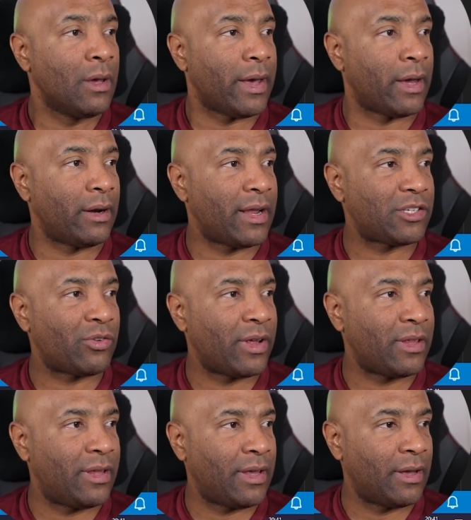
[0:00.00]
And let's
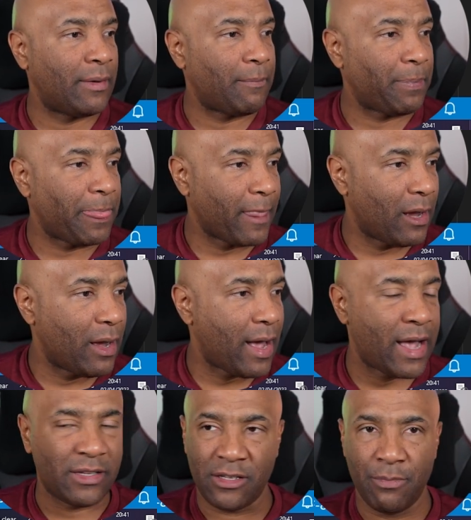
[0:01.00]
create the
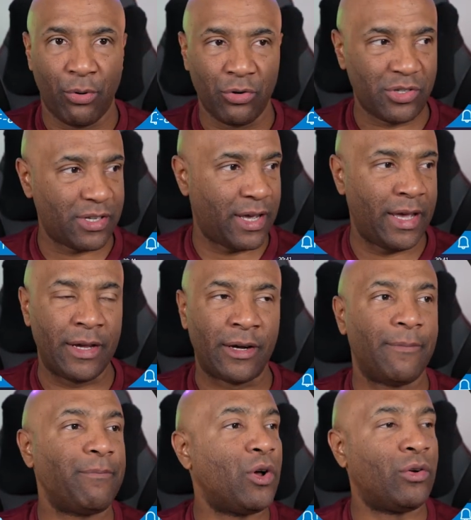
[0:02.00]
edit post
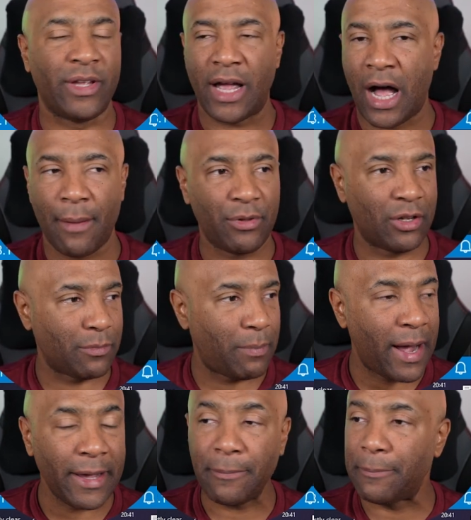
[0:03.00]
here on the
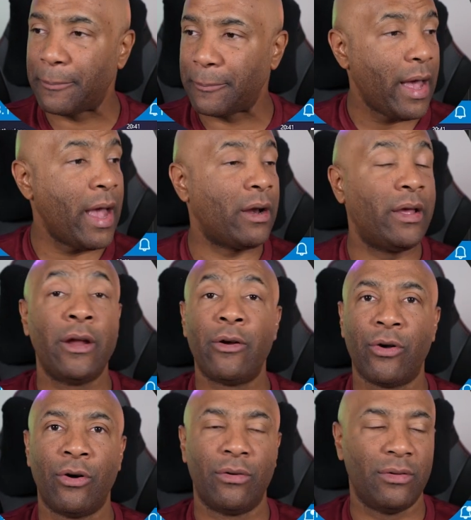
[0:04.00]
app.py, and here
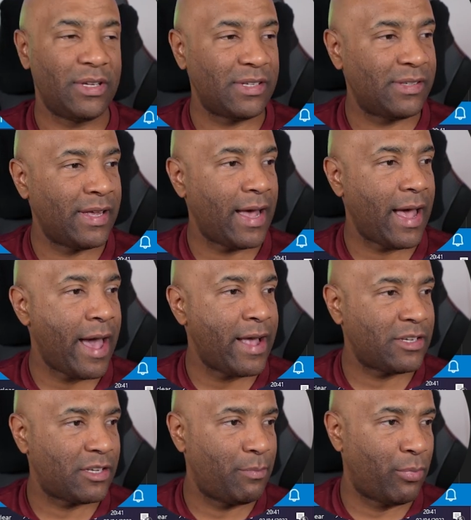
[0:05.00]
we go. This is the
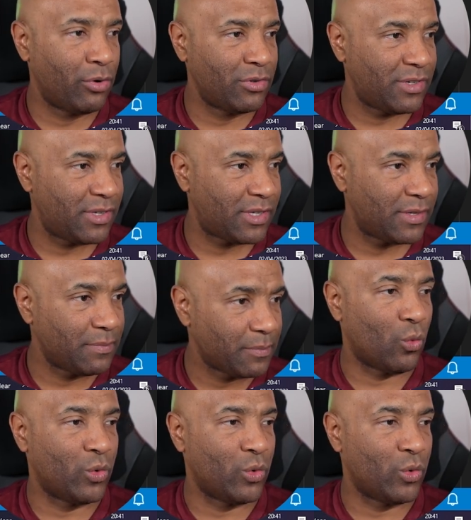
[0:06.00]
edit posts.